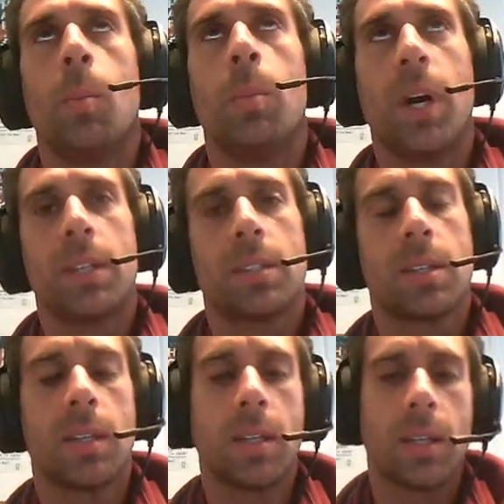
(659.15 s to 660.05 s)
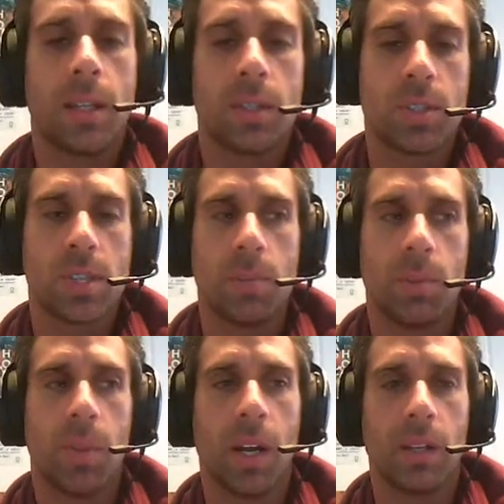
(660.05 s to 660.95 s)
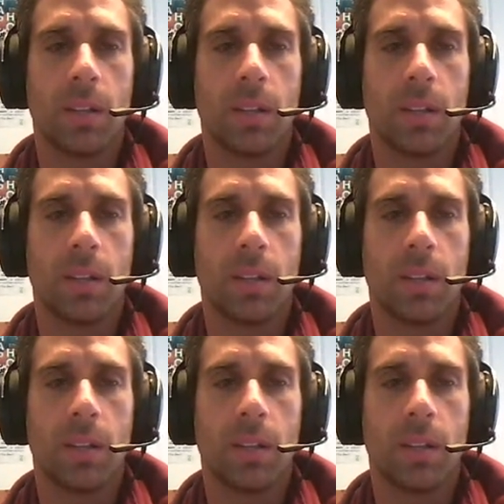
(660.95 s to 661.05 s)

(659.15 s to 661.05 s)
But just keep in mind